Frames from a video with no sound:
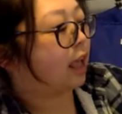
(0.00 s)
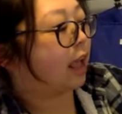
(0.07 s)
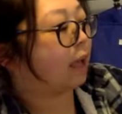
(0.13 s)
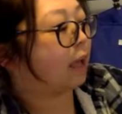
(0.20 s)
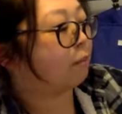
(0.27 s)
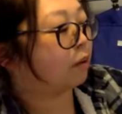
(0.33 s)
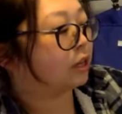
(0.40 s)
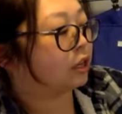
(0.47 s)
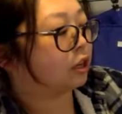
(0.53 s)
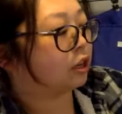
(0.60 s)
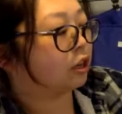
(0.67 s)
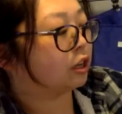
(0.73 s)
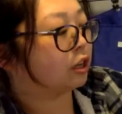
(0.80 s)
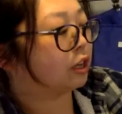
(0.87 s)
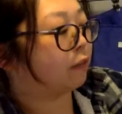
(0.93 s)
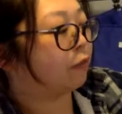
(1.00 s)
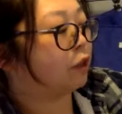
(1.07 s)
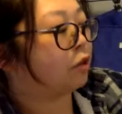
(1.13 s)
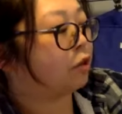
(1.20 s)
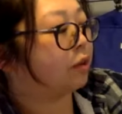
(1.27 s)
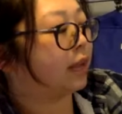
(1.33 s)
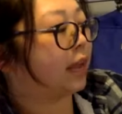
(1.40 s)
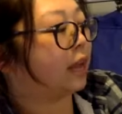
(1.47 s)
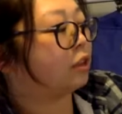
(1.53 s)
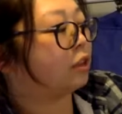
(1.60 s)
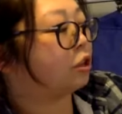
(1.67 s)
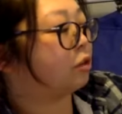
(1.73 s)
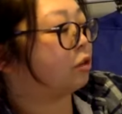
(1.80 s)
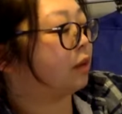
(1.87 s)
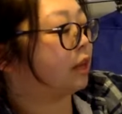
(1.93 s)
And boys and girls, if you can't
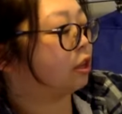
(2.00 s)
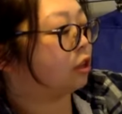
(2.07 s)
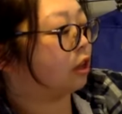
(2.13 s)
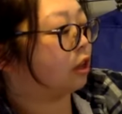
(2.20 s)
do it,